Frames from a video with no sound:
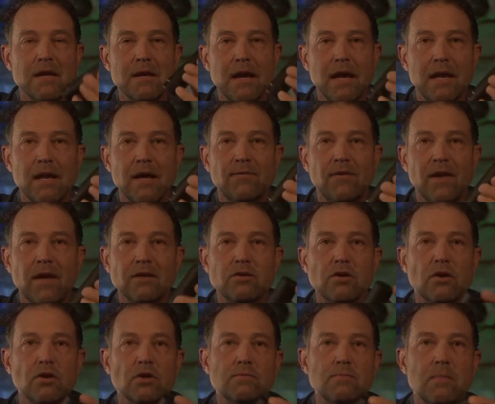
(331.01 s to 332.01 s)
I love things
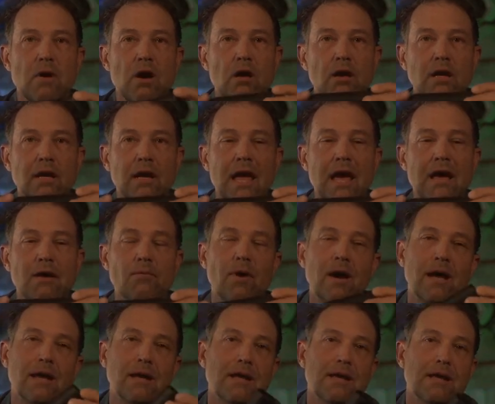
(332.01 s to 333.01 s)
that are small and
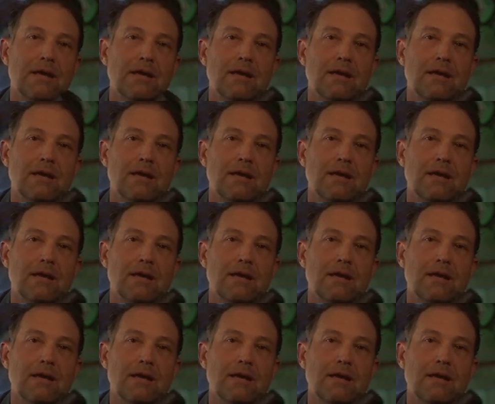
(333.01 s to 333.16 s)
lightweight,